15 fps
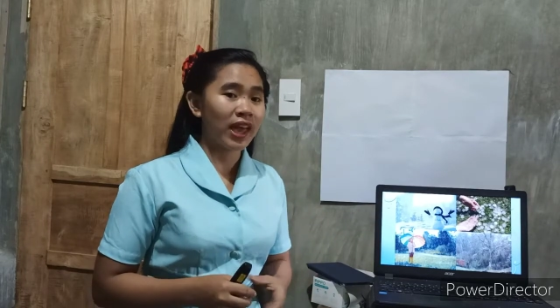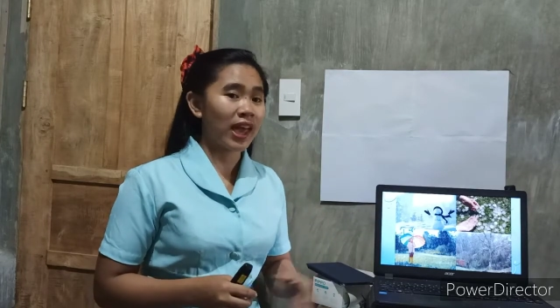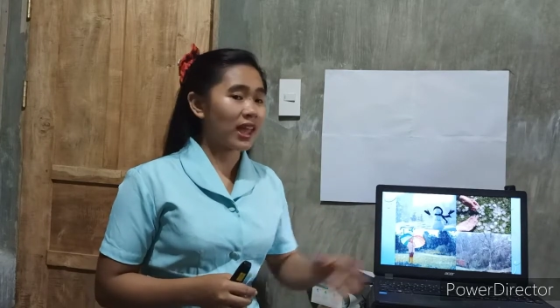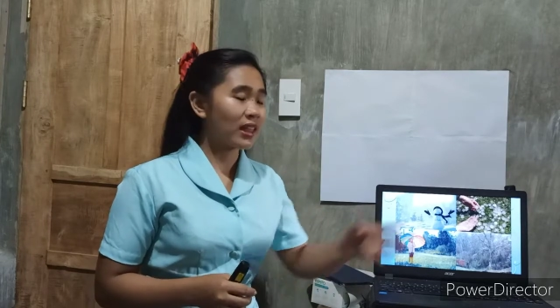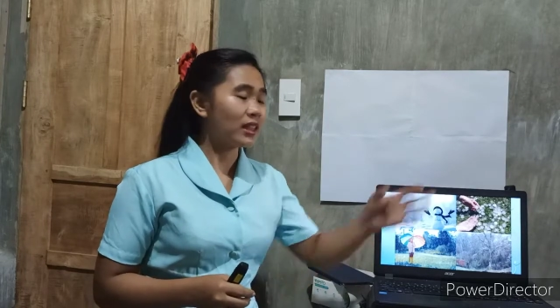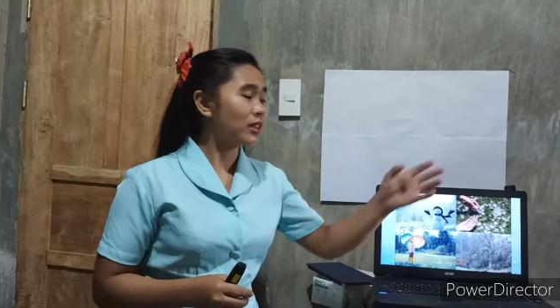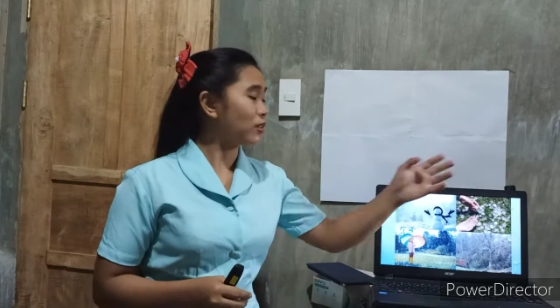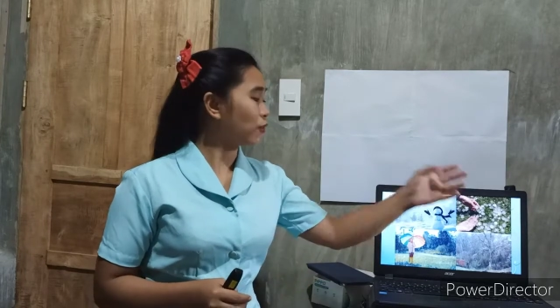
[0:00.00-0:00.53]

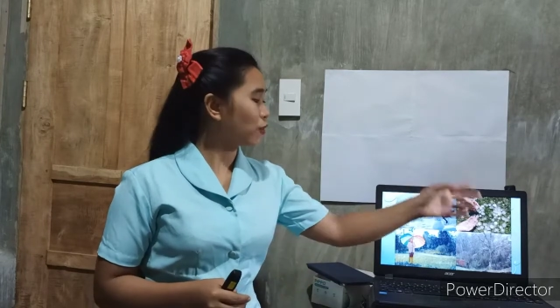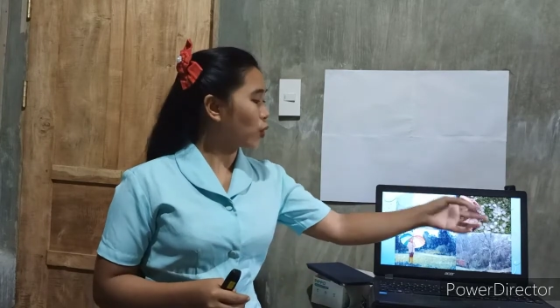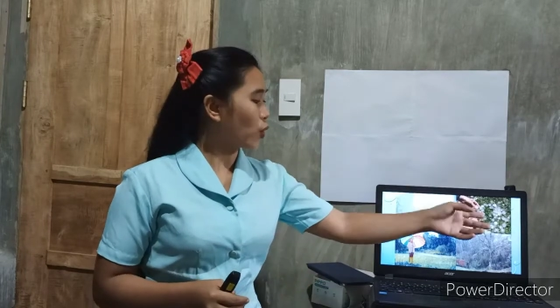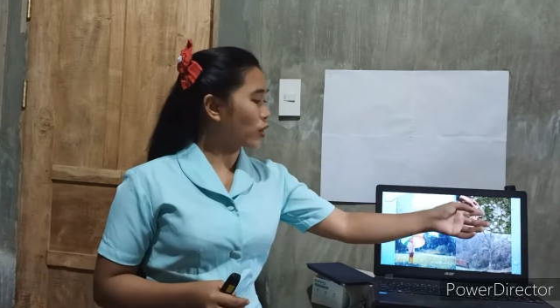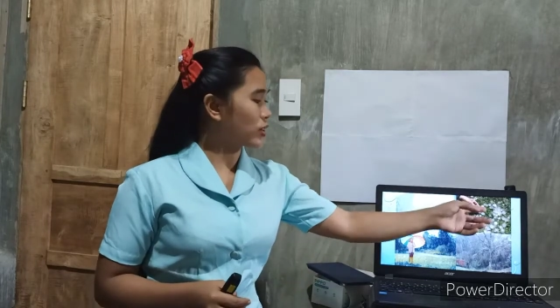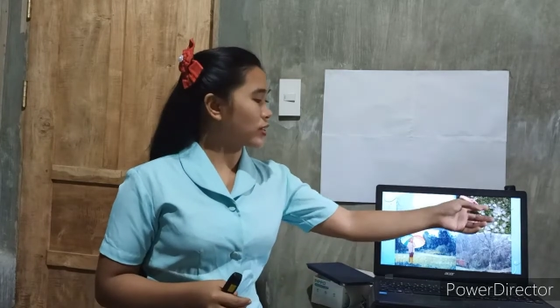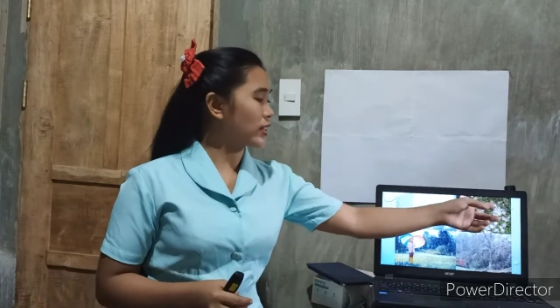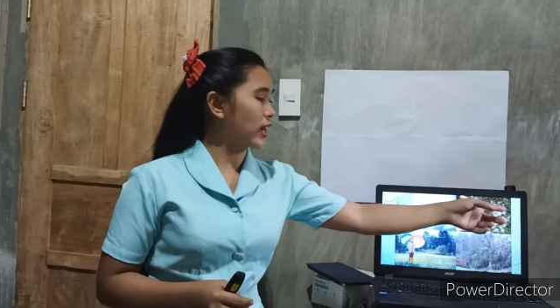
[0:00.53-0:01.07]
And of
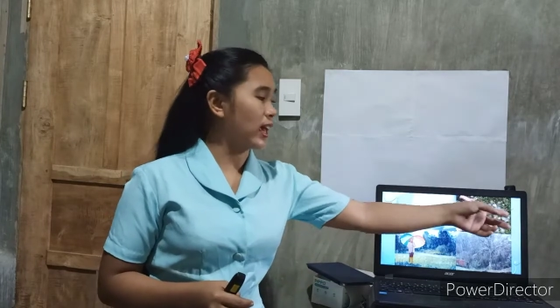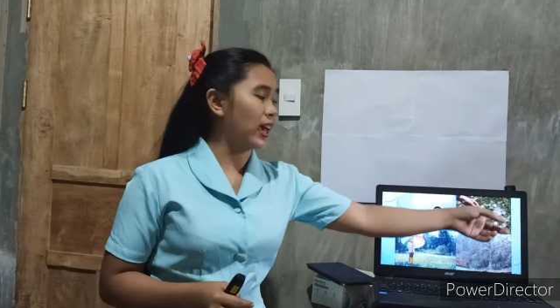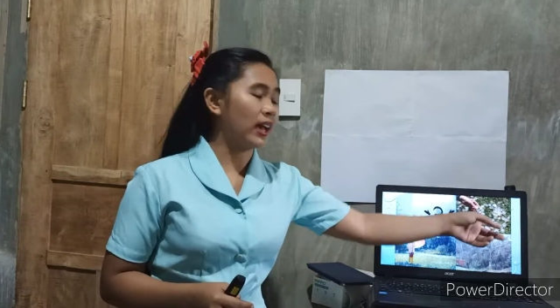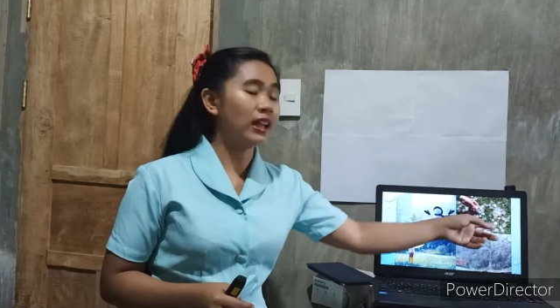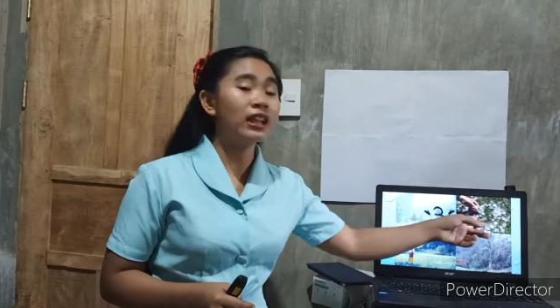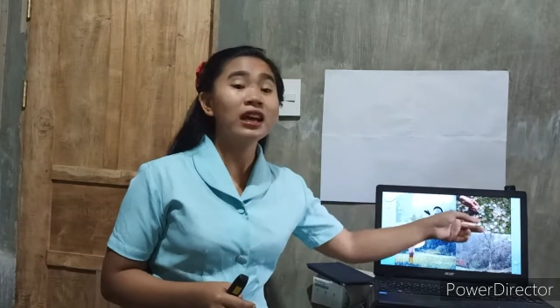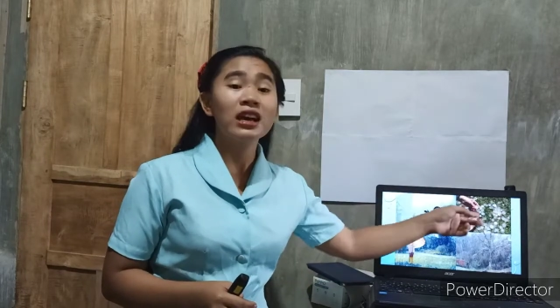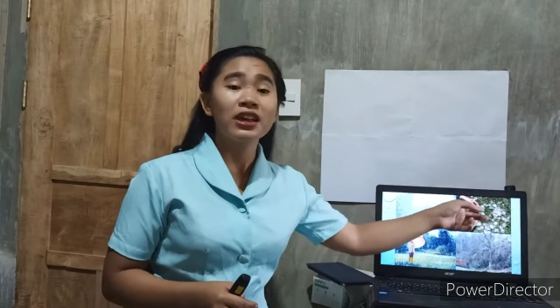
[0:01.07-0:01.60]
course,
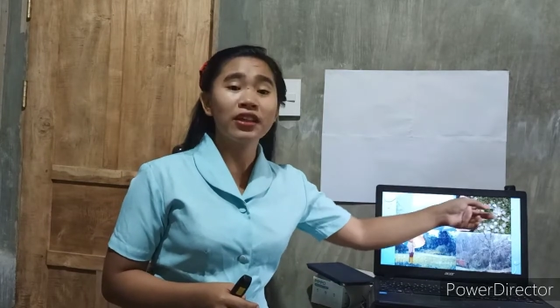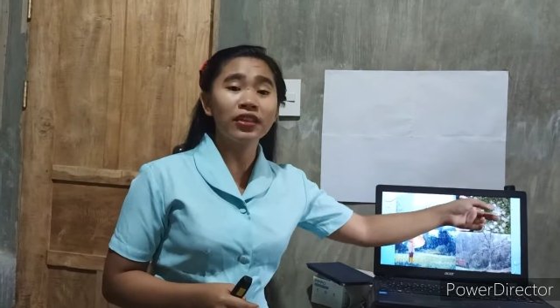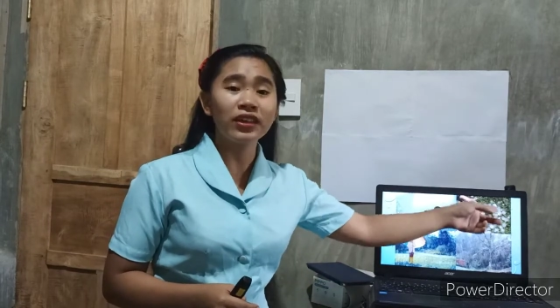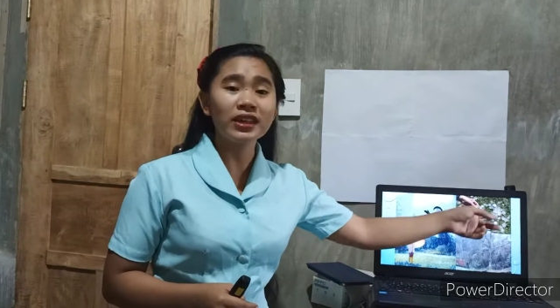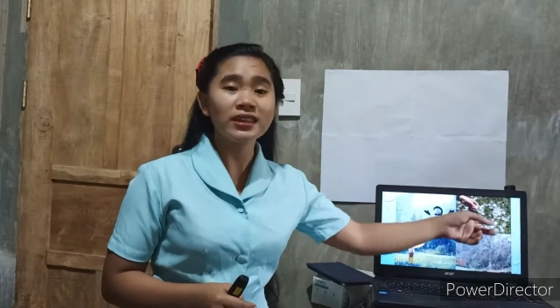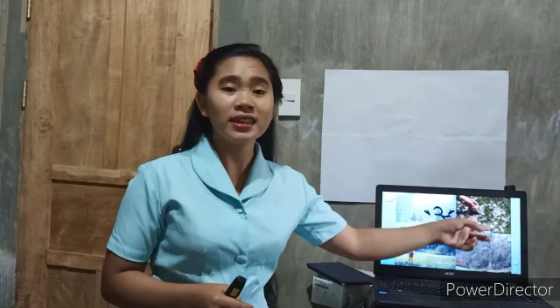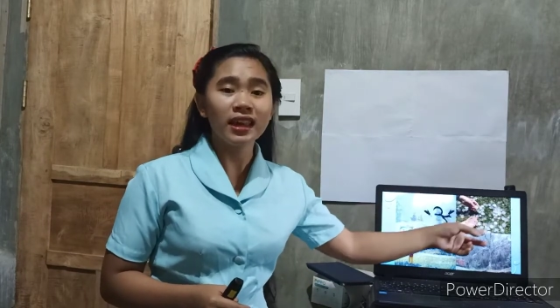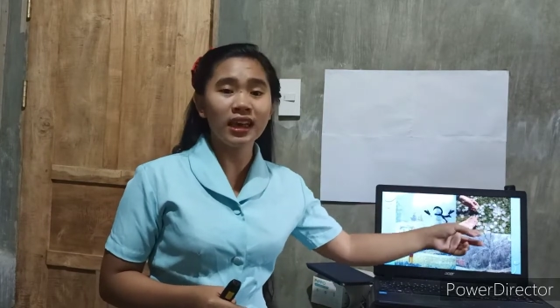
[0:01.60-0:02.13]
hail. This